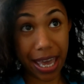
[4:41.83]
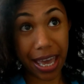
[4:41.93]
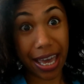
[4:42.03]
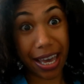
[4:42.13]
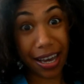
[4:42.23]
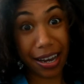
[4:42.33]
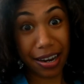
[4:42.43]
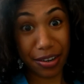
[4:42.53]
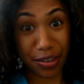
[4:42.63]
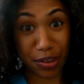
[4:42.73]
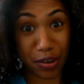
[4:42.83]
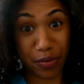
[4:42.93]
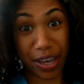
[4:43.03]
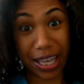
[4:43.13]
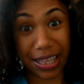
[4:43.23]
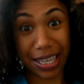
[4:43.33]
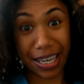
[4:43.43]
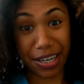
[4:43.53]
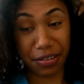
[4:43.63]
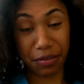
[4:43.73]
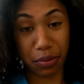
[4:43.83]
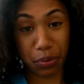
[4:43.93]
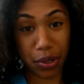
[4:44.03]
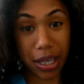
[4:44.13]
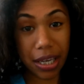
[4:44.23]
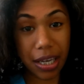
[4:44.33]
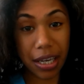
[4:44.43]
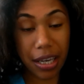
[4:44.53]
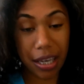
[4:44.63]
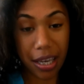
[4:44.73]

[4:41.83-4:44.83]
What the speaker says: hair sort of at the end of the week.